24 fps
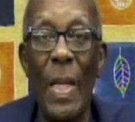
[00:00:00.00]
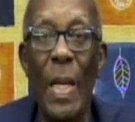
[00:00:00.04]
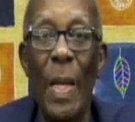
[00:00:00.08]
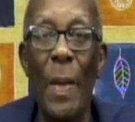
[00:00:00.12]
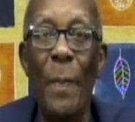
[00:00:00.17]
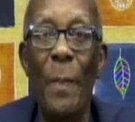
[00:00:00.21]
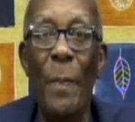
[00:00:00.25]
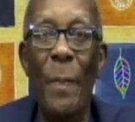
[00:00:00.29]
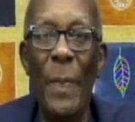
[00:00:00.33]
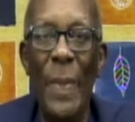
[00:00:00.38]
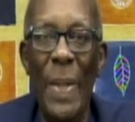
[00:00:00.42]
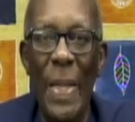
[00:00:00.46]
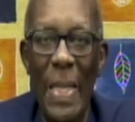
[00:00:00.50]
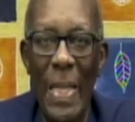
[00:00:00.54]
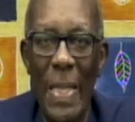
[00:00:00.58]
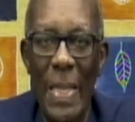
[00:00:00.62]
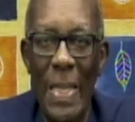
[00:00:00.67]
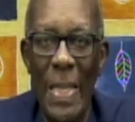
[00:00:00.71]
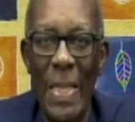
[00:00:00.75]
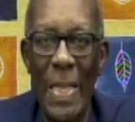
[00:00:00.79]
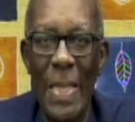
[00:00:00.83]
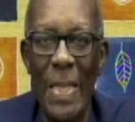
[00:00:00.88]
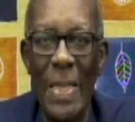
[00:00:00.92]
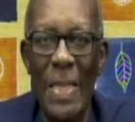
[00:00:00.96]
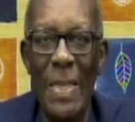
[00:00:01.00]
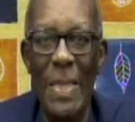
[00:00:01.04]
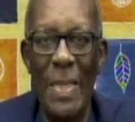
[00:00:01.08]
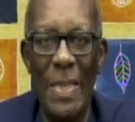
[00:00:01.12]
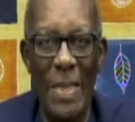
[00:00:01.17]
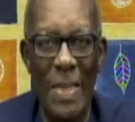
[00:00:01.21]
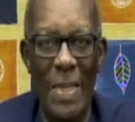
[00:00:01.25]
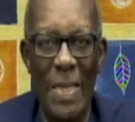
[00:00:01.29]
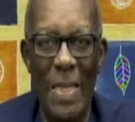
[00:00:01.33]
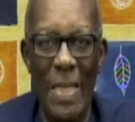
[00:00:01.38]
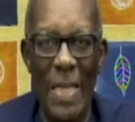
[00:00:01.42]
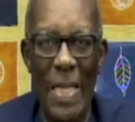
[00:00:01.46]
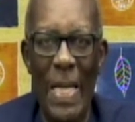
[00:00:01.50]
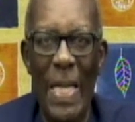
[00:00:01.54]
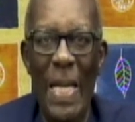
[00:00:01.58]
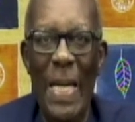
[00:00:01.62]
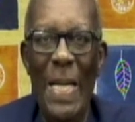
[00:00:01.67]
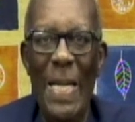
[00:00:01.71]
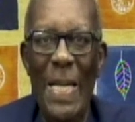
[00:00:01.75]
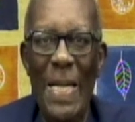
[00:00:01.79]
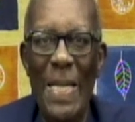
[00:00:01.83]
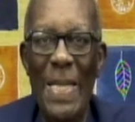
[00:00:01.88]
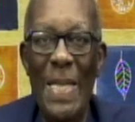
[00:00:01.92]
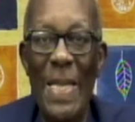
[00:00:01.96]
meaning
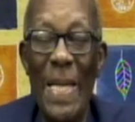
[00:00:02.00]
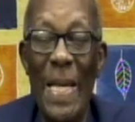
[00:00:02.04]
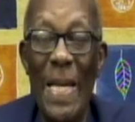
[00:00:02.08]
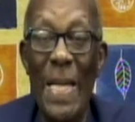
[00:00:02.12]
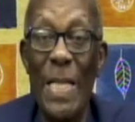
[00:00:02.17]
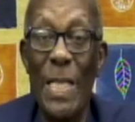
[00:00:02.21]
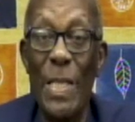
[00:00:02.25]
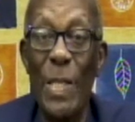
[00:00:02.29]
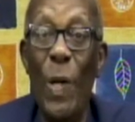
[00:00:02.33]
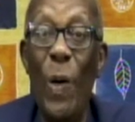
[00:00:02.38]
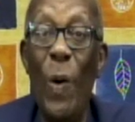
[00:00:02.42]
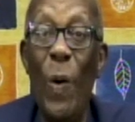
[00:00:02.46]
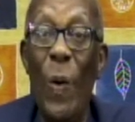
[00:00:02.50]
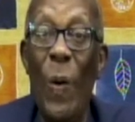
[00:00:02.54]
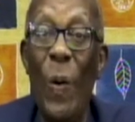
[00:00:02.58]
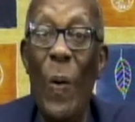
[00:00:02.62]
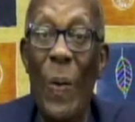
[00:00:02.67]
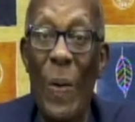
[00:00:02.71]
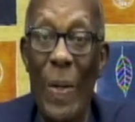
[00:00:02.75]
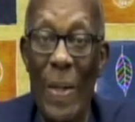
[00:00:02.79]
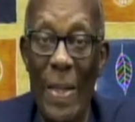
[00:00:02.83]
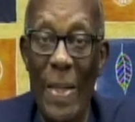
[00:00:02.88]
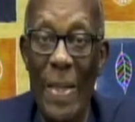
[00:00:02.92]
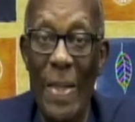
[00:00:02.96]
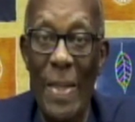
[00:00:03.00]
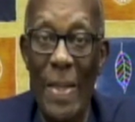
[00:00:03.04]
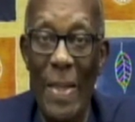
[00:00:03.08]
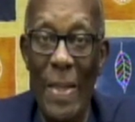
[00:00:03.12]
anything at all